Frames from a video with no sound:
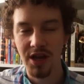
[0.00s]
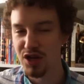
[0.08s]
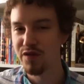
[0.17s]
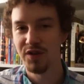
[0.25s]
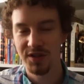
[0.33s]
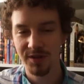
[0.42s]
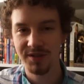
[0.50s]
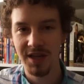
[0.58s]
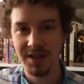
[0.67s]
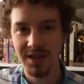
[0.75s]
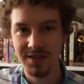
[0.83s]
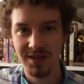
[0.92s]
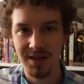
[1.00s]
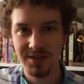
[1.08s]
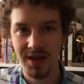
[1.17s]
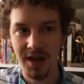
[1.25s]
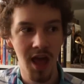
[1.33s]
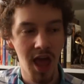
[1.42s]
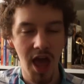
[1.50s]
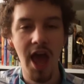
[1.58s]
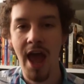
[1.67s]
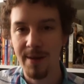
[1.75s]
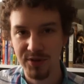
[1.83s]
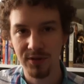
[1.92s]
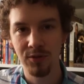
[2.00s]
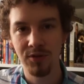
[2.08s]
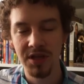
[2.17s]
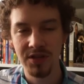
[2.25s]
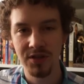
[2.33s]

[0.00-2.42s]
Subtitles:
Can you facilitate this?" And I said, absolutely.